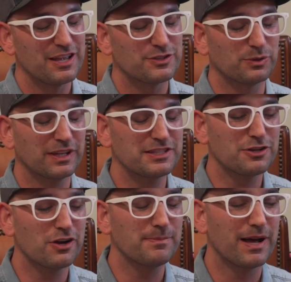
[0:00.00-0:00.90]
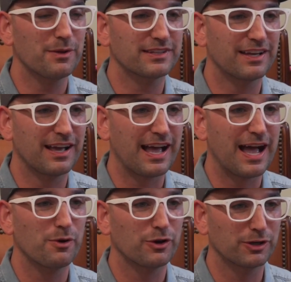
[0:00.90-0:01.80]
So let's talk about
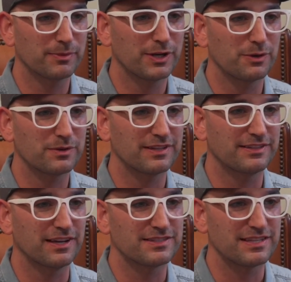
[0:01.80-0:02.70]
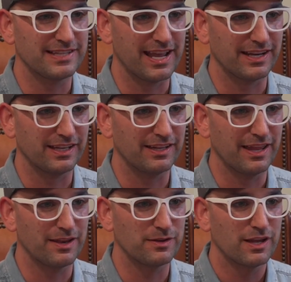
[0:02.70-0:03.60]
how Hermann Oak does the tanning
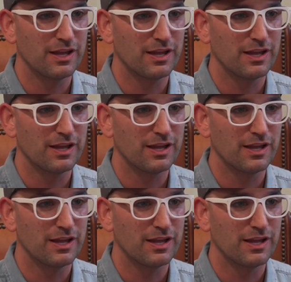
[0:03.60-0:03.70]
and